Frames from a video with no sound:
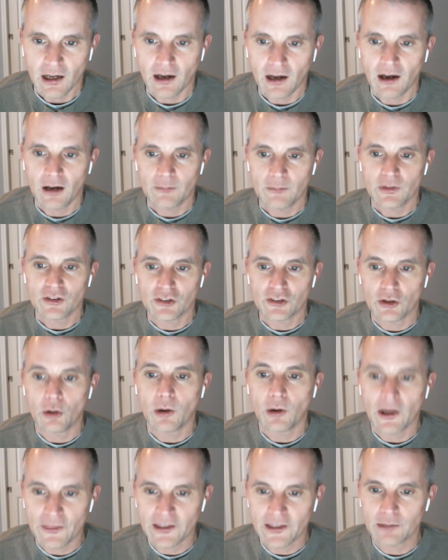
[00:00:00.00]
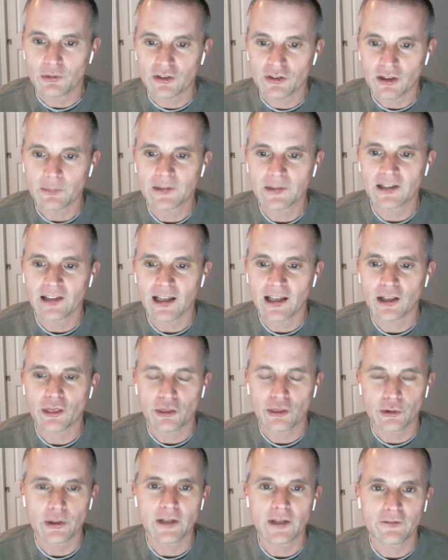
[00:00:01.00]
Um, and so I think it was something like
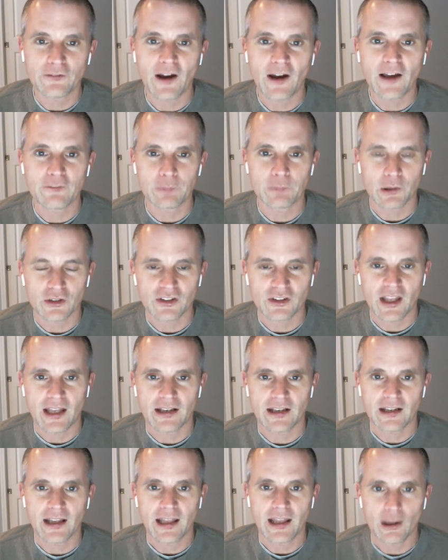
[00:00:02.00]
thirty-five percent